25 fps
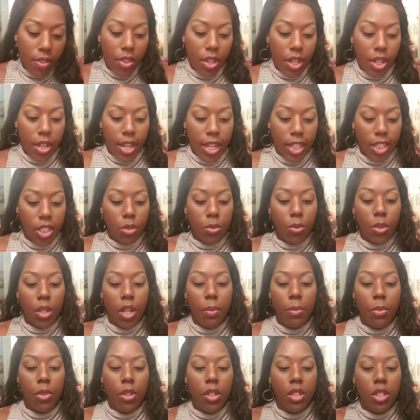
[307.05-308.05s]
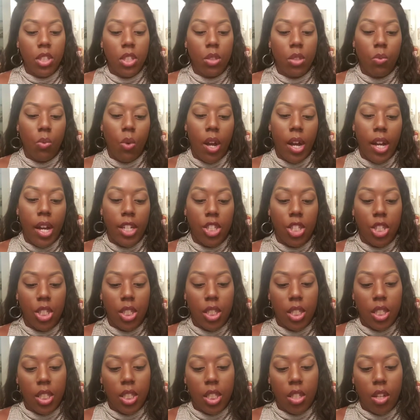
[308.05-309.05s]
The next one I'm going to
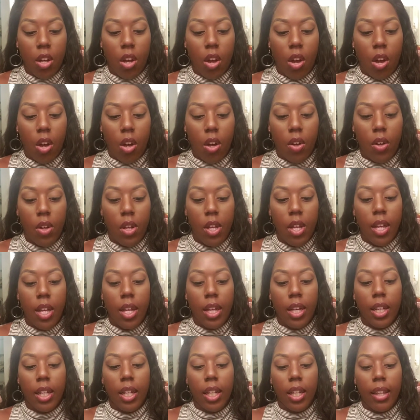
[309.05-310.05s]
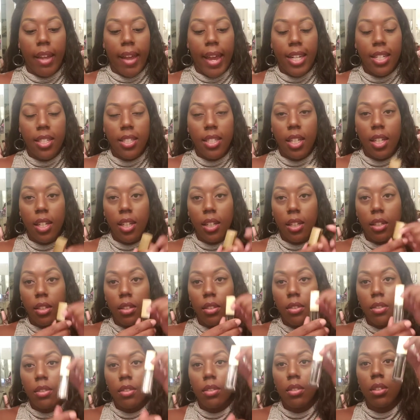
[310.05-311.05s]
swatch is called
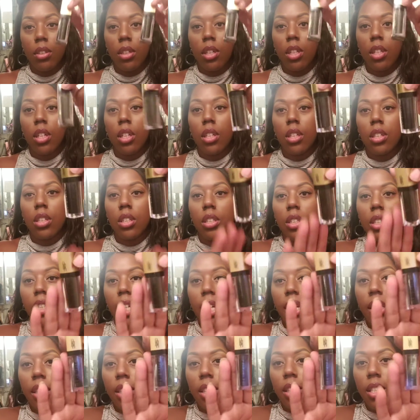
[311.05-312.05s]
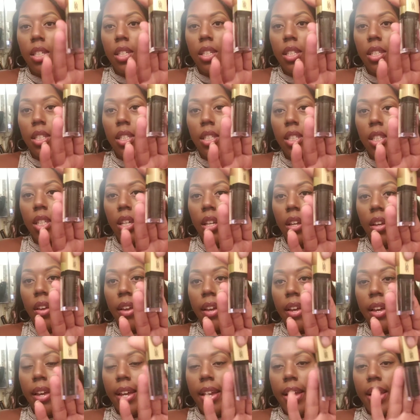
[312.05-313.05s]
Galactic. And it looks like this.
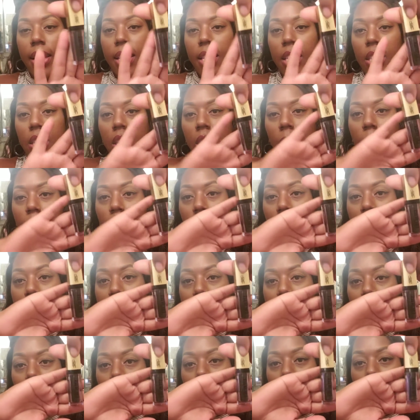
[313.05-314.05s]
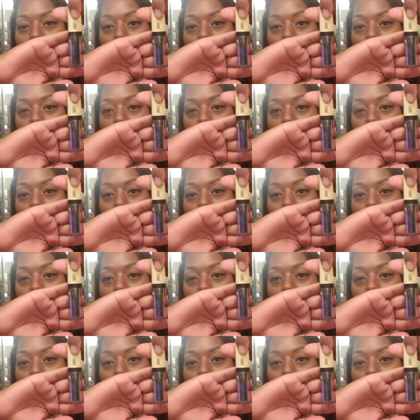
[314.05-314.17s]
And it's a black